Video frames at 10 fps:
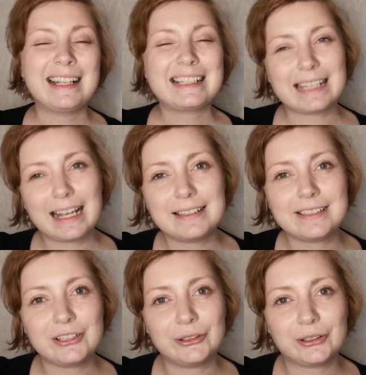
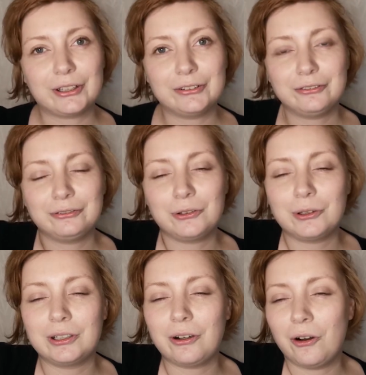signs to look out
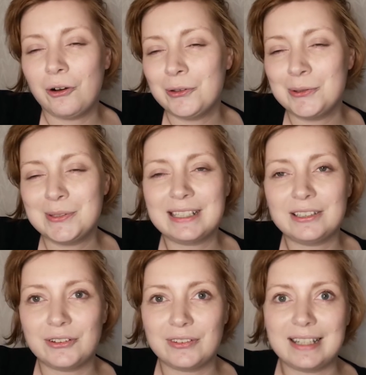for. All those
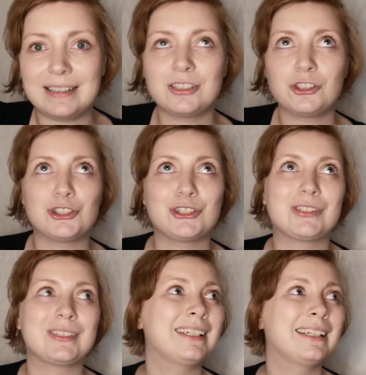little things just